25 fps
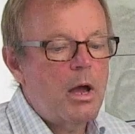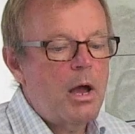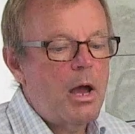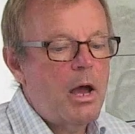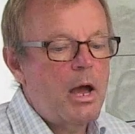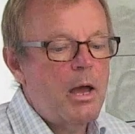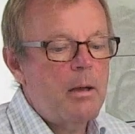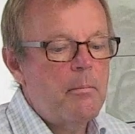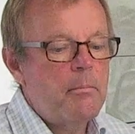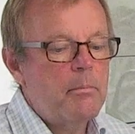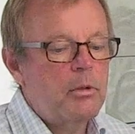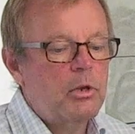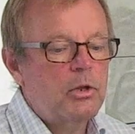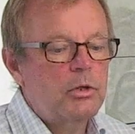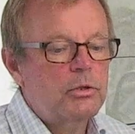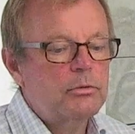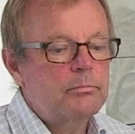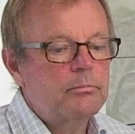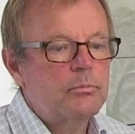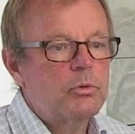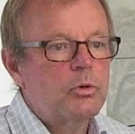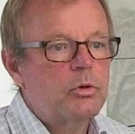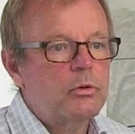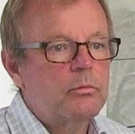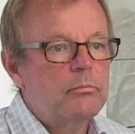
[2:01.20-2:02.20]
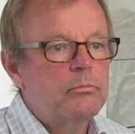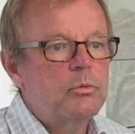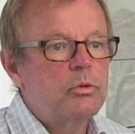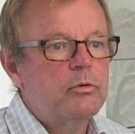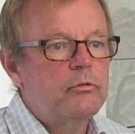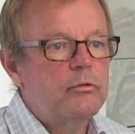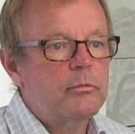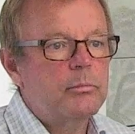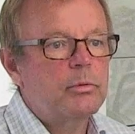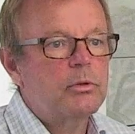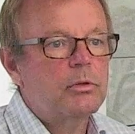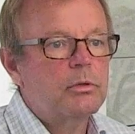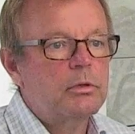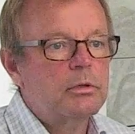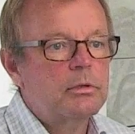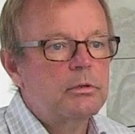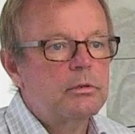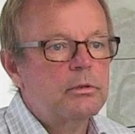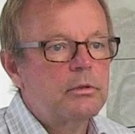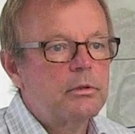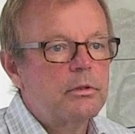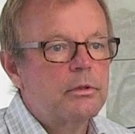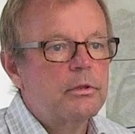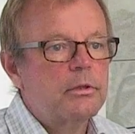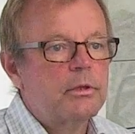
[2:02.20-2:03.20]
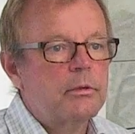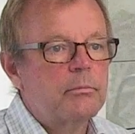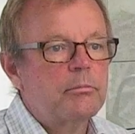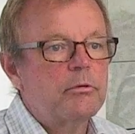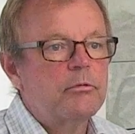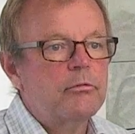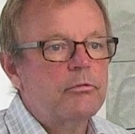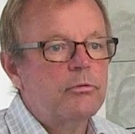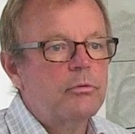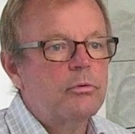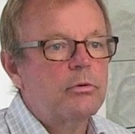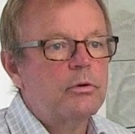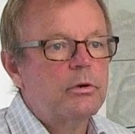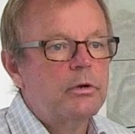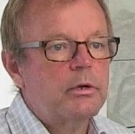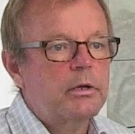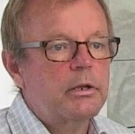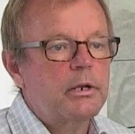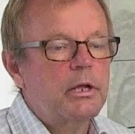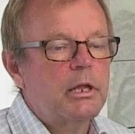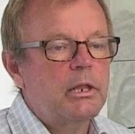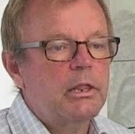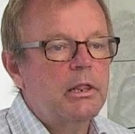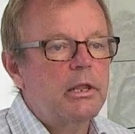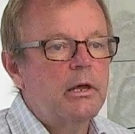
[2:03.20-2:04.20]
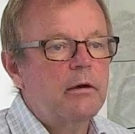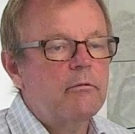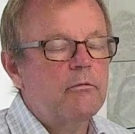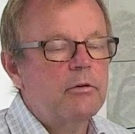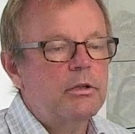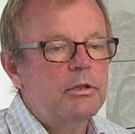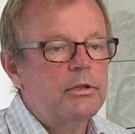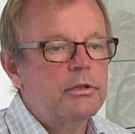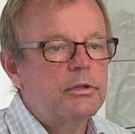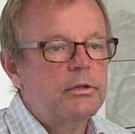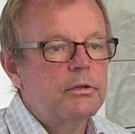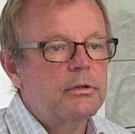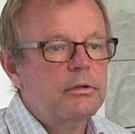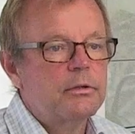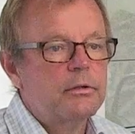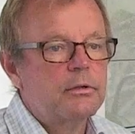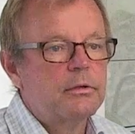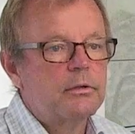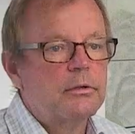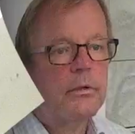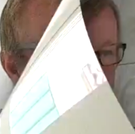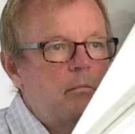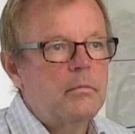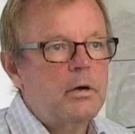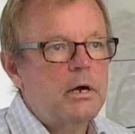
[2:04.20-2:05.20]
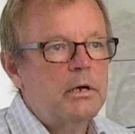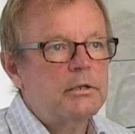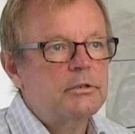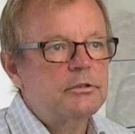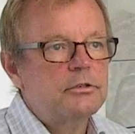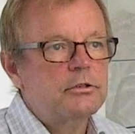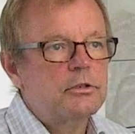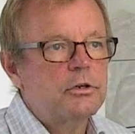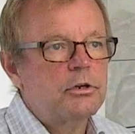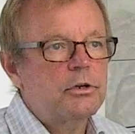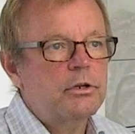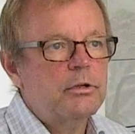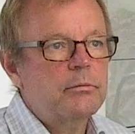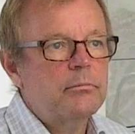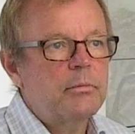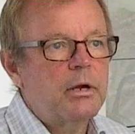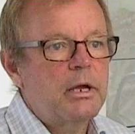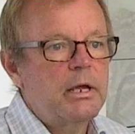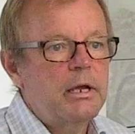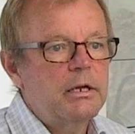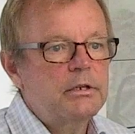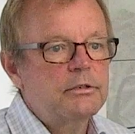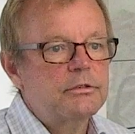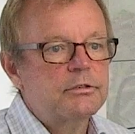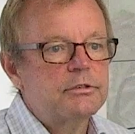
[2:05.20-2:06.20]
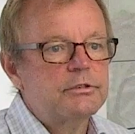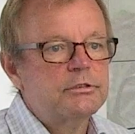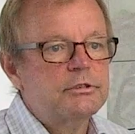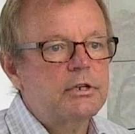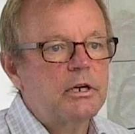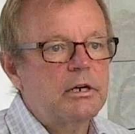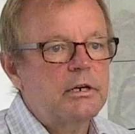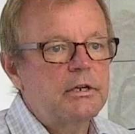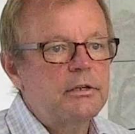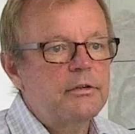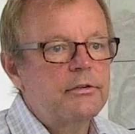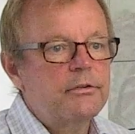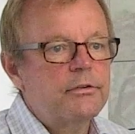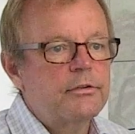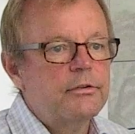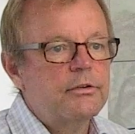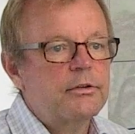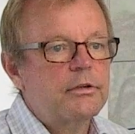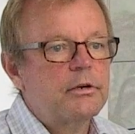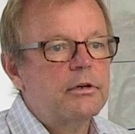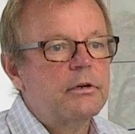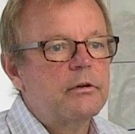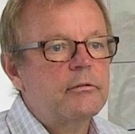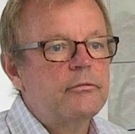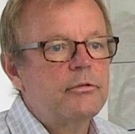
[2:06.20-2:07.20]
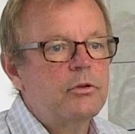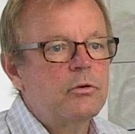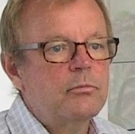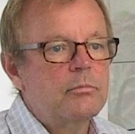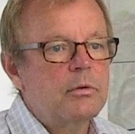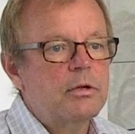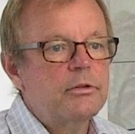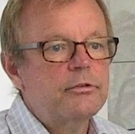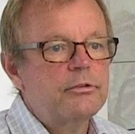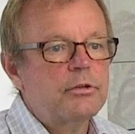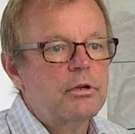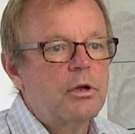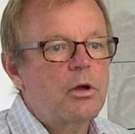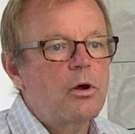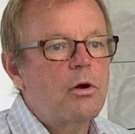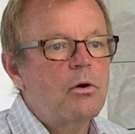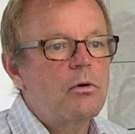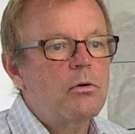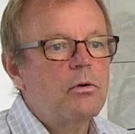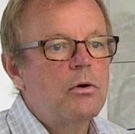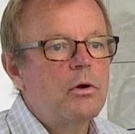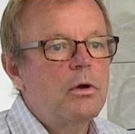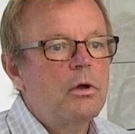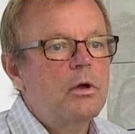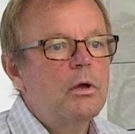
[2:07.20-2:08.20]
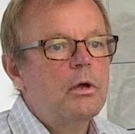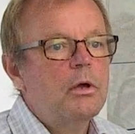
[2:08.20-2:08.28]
I'm a lot more movable than before, and I love it. I started my exercise a few months ago